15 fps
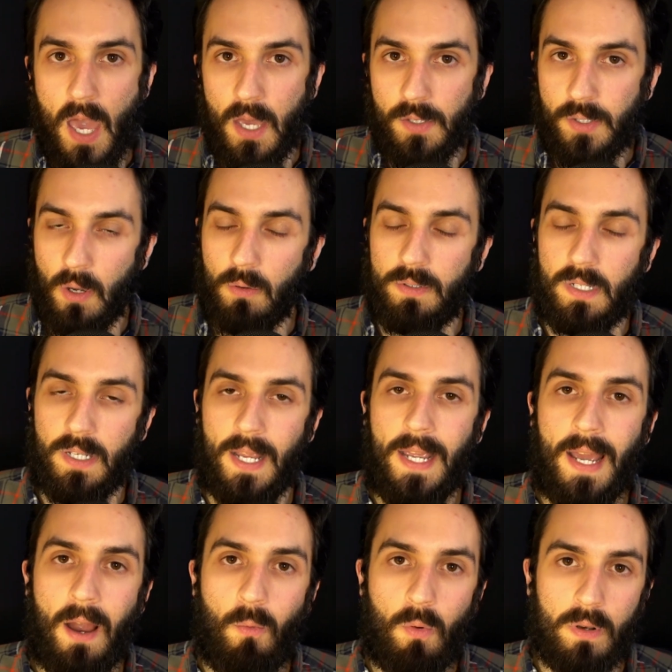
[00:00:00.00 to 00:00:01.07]
So
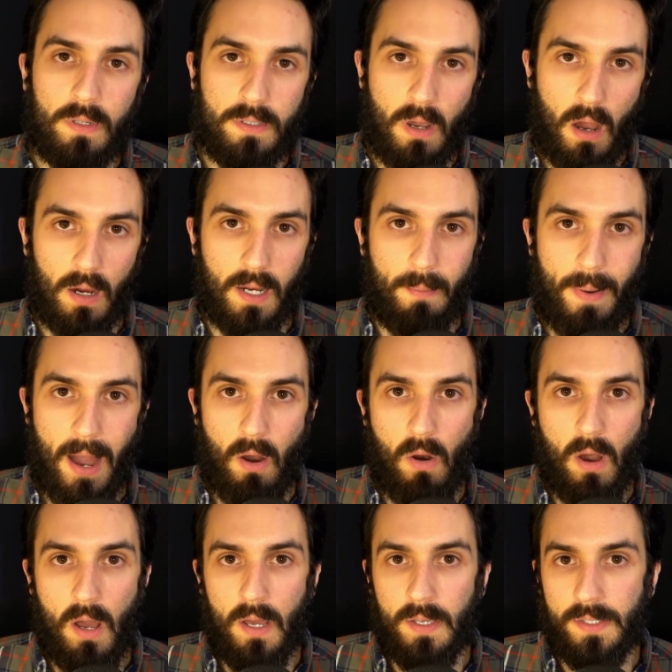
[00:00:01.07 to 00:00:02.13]
today I want to talk
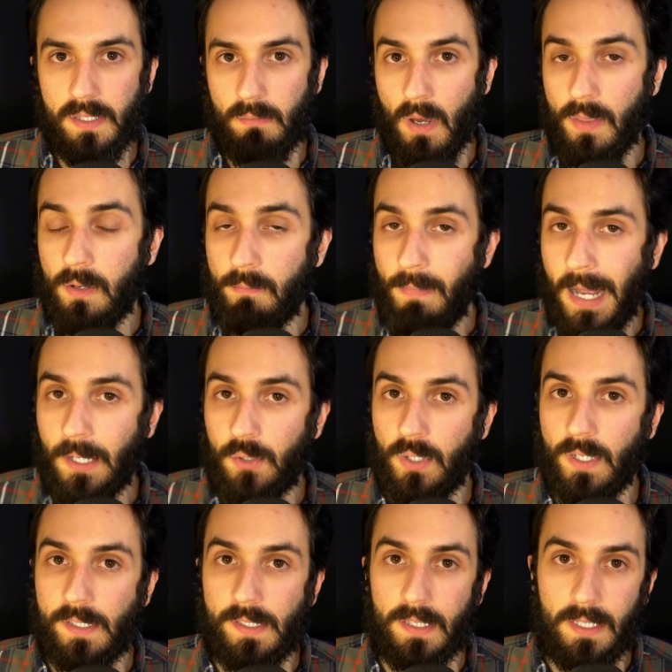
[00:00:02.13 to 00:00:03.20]
about some other
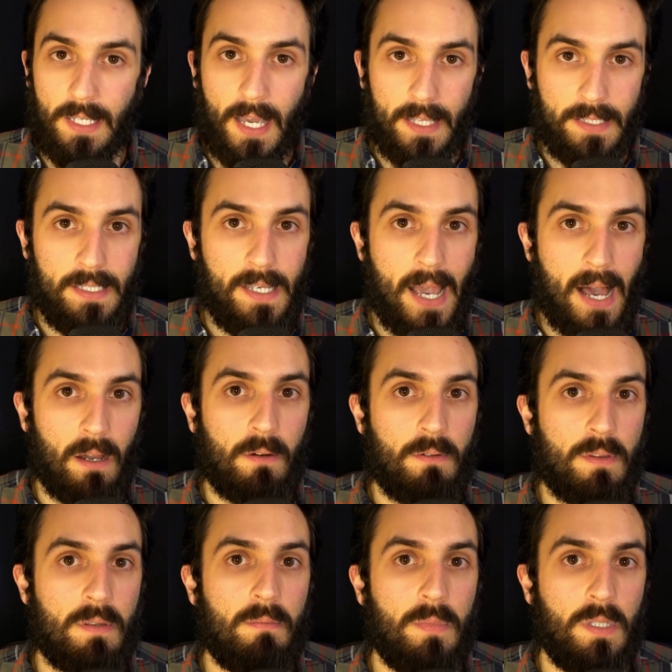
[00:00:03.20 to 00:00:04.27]
metrics that the Etsy
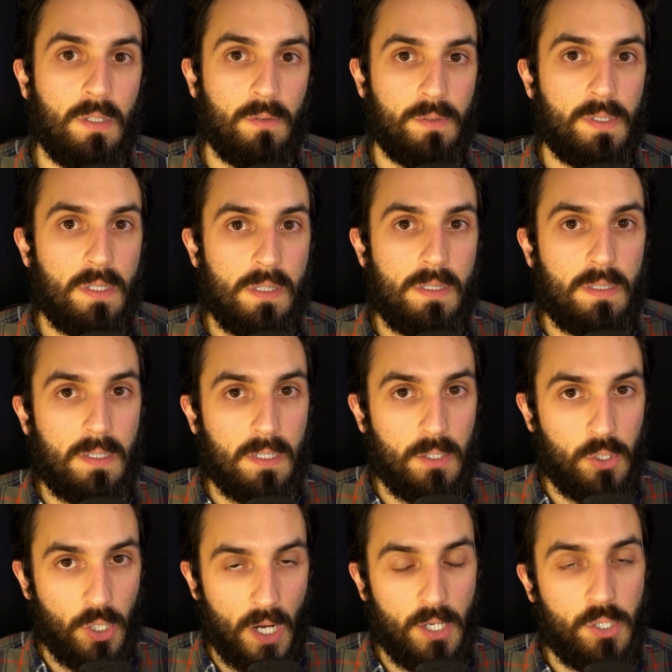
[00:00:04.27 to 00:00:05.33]
algorithm uses to
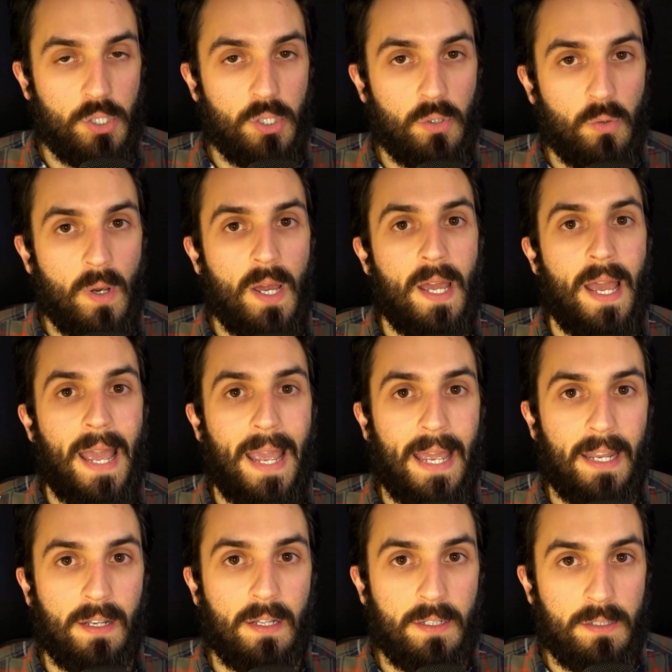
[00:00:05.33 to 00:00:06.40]
judge you
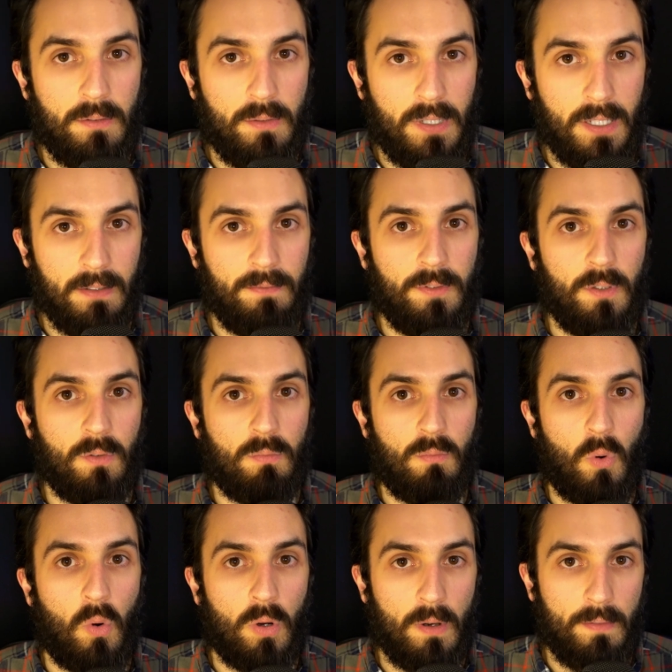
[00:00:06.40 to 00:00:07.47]
and to give you
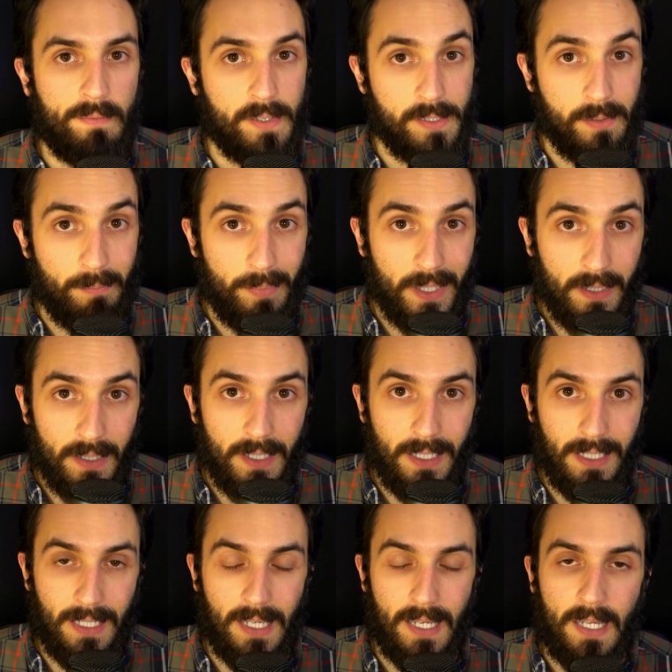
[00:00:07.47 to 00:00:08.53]
more visibility.
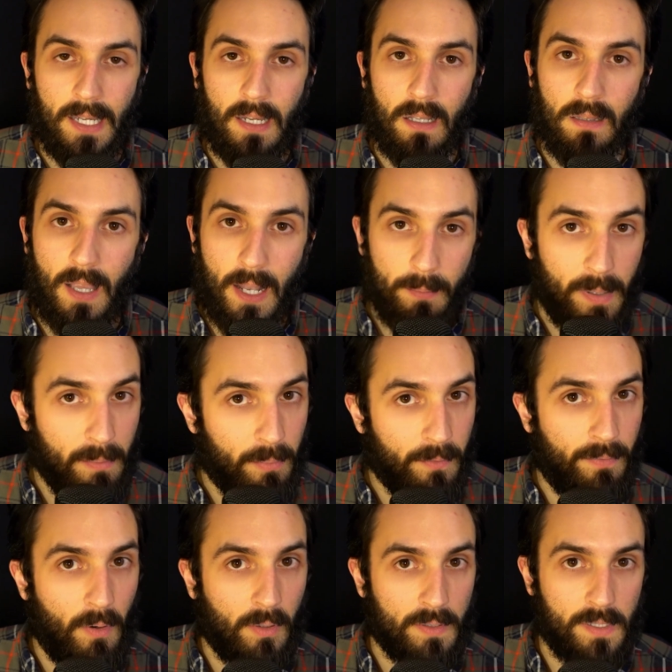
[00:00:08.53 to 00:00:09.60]
A lot of people
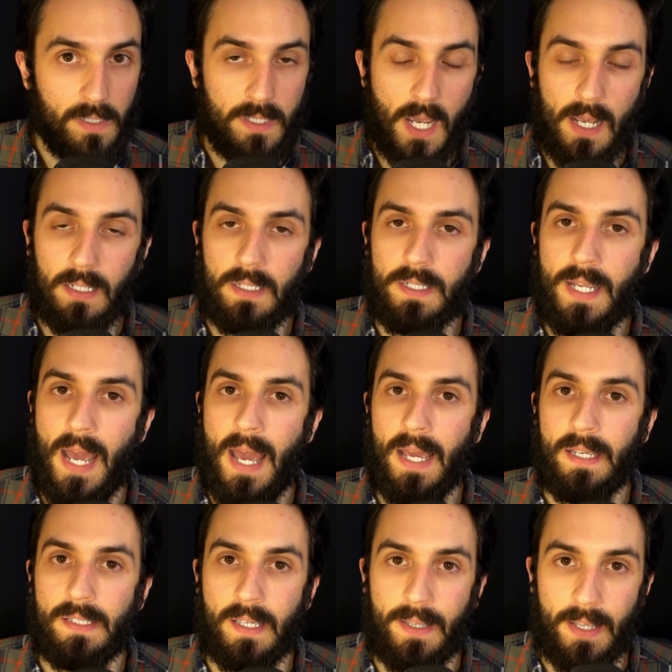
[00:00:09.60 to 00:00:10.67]
focus on title and
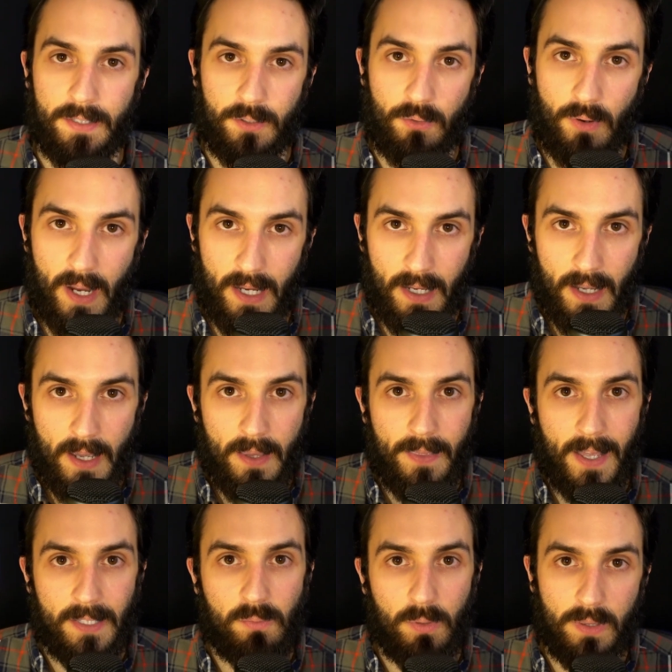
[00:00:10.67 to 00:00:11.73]
tags, and that's great.
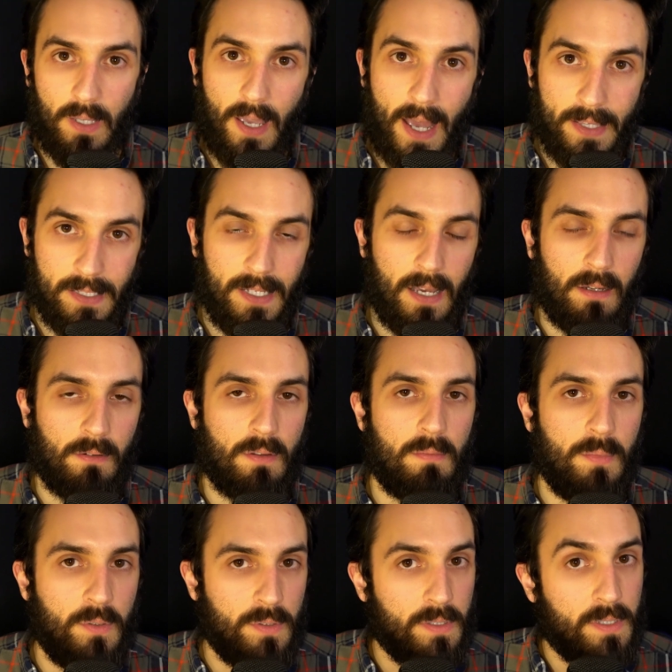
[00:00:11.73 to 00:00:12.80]
That's what the Etsy algorithm
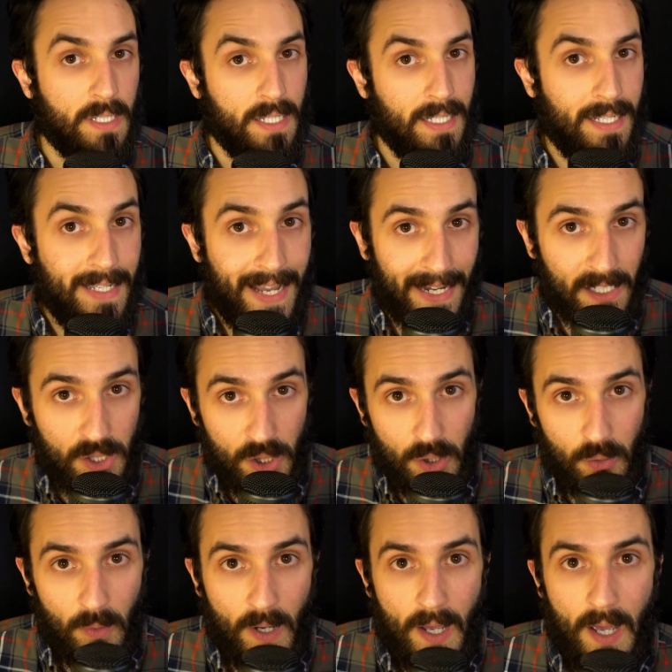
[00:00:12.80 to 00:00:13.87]
uses to index
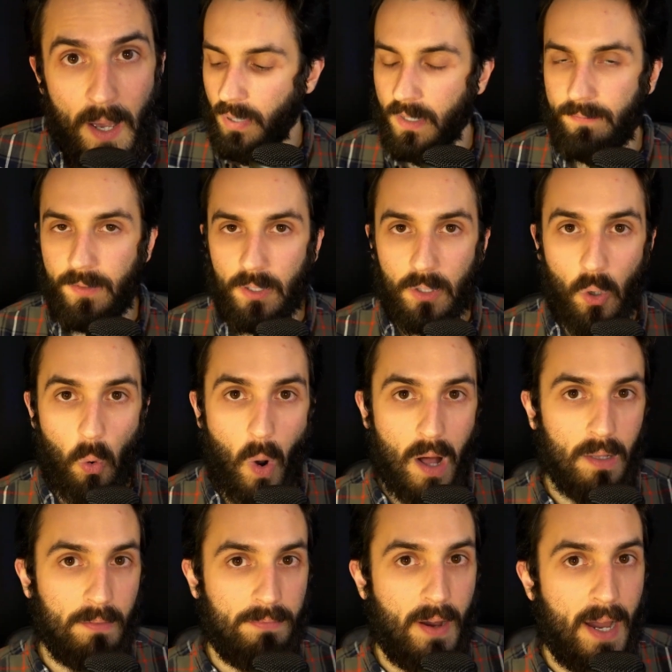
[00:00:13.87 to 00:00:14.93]
you. But if you're
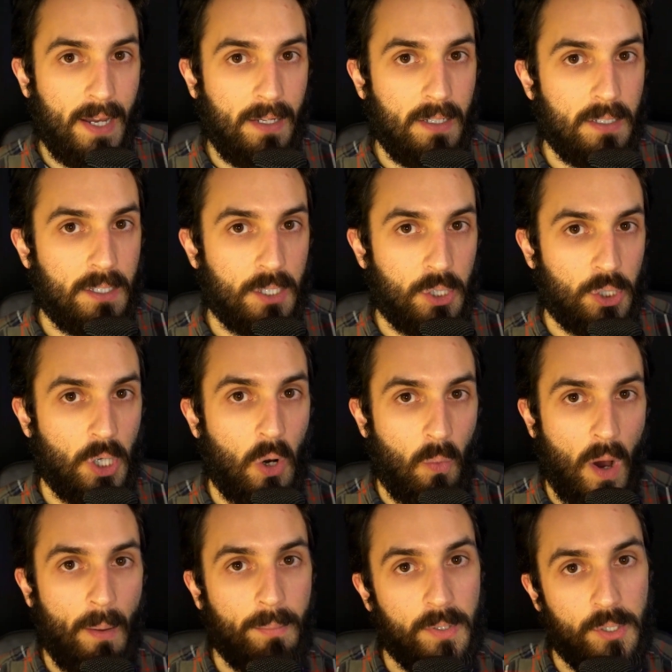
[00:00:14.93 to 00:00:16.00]
qualified to
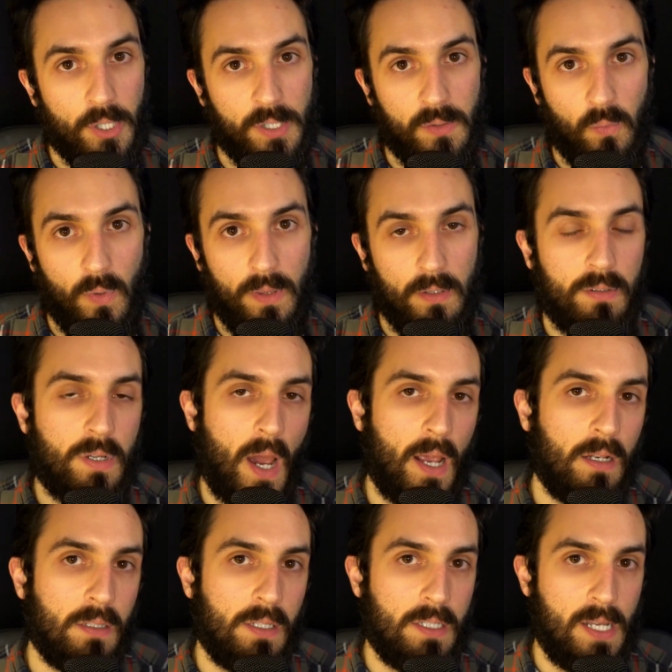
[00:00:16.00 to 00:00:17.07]
show up just with your
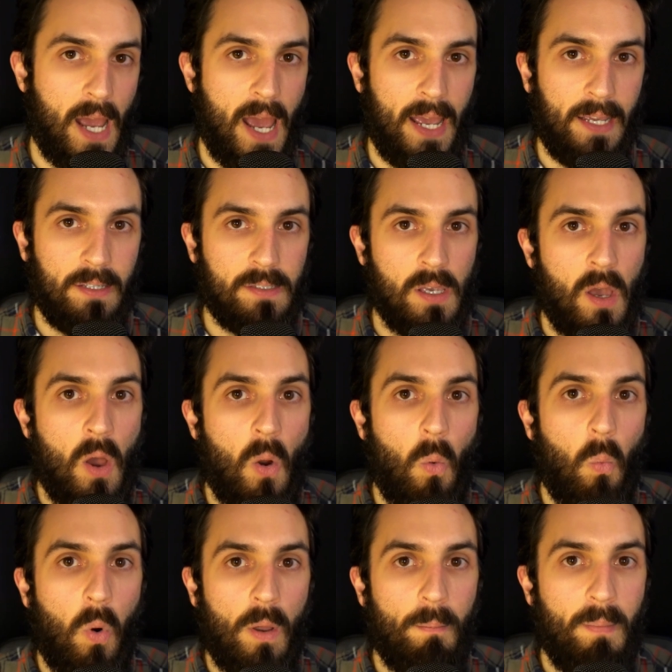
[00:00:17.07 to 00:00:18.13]
title and tags,
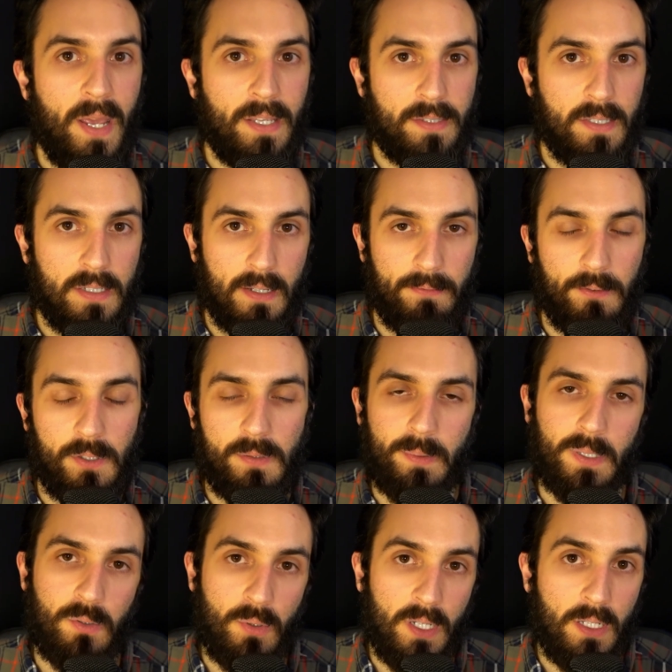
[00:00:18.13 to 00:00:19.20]
what makes the difference
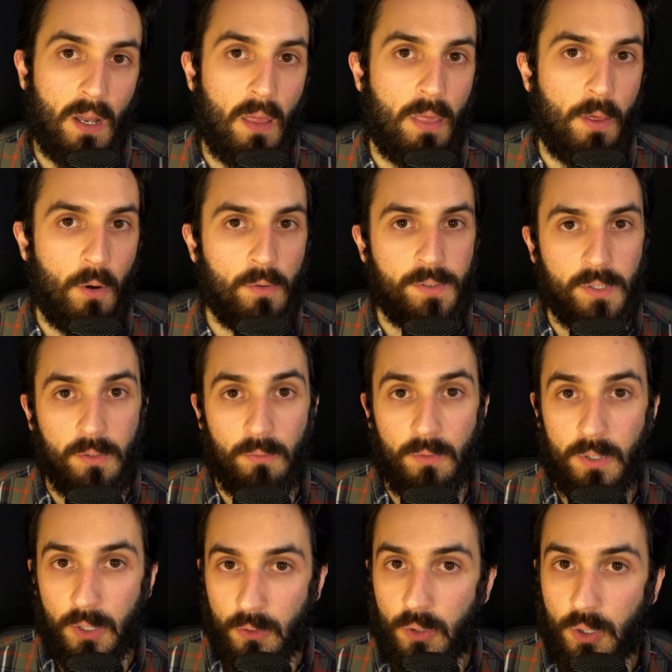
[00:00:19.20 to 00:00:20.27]
between those who
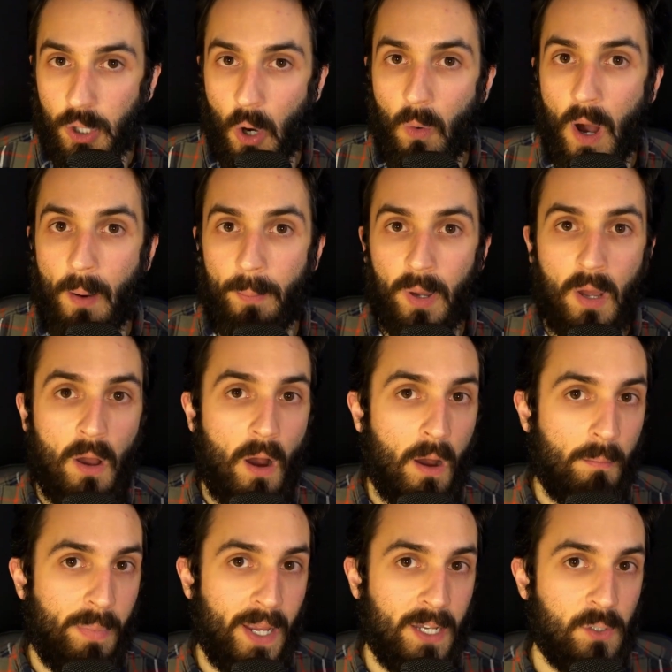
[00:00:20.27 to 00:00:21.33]
do show up
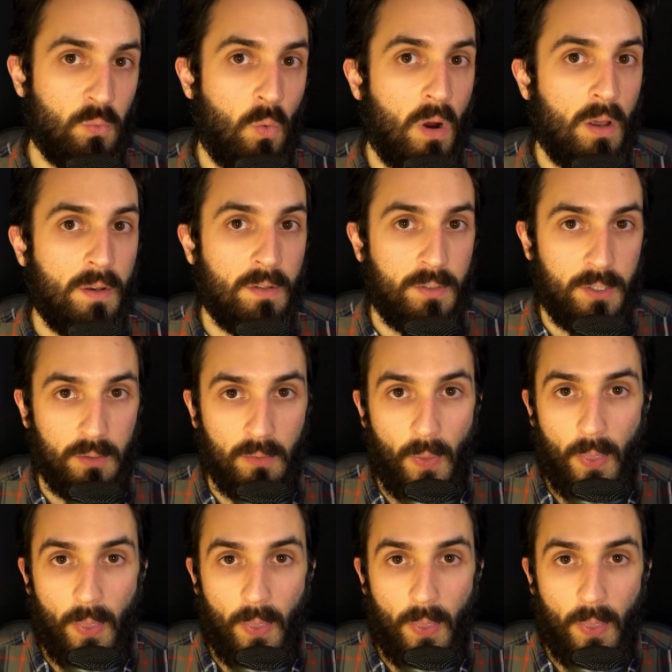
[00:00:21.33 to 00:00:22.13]
on page 1, 2, and